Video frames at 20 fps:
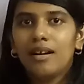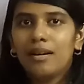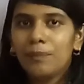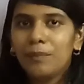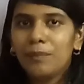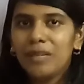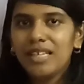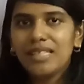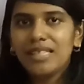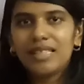
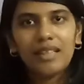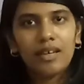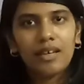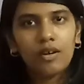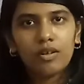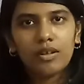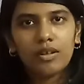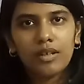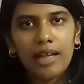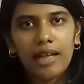please click
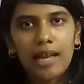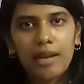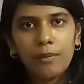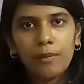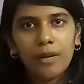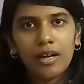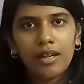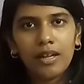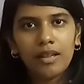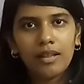on the like
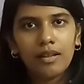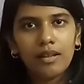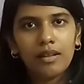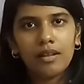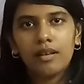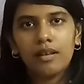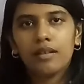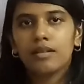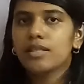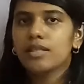button,
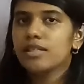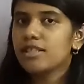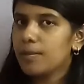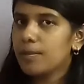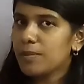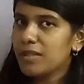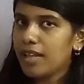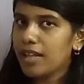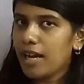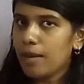
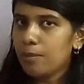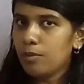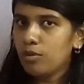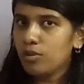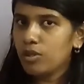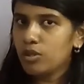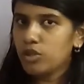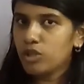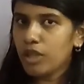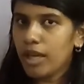subscribe to
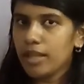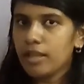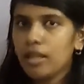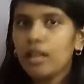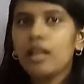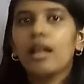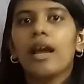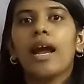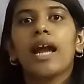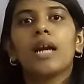the channel
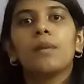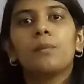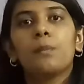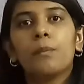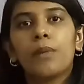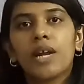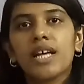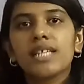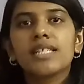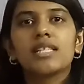and
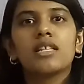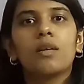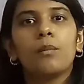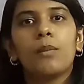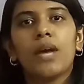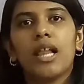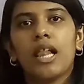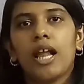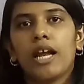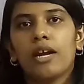press the
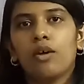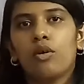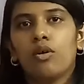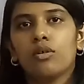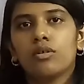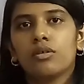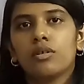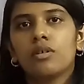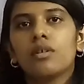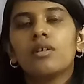bell
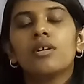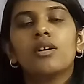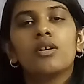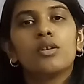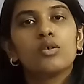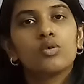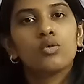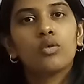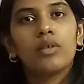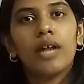icon
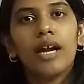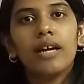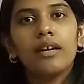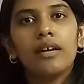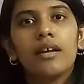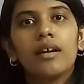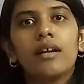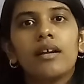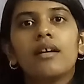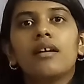so that
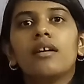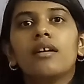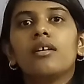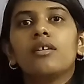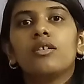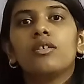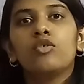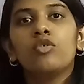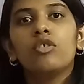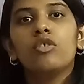
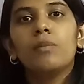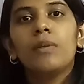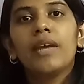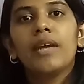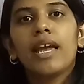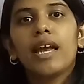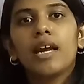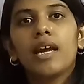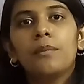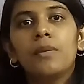you will
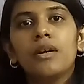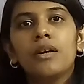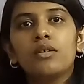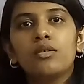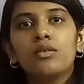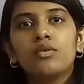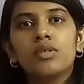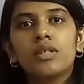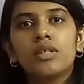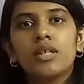be able
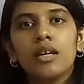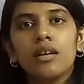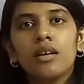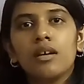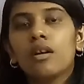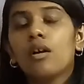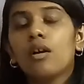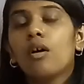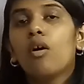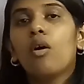to see
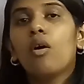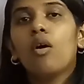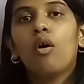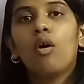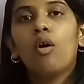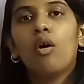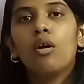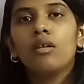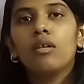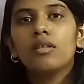
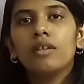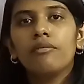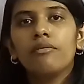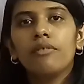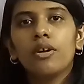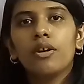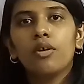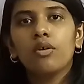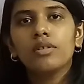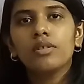all the
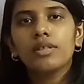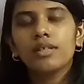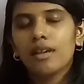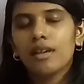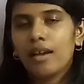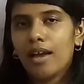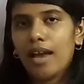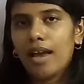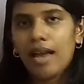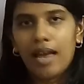videos
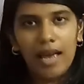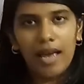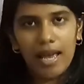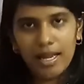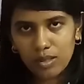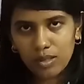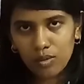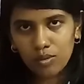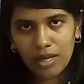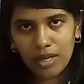
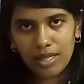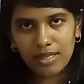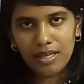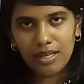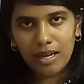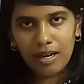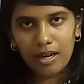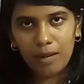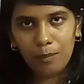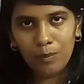as soon as they
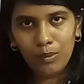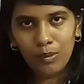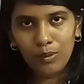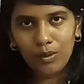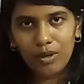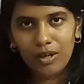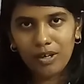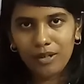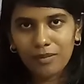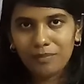are
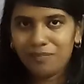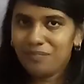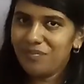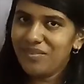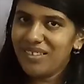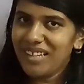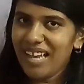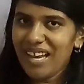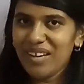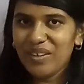uploaded.
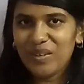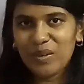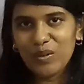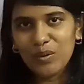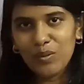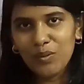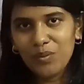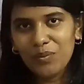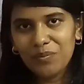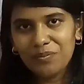Thank
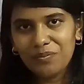you.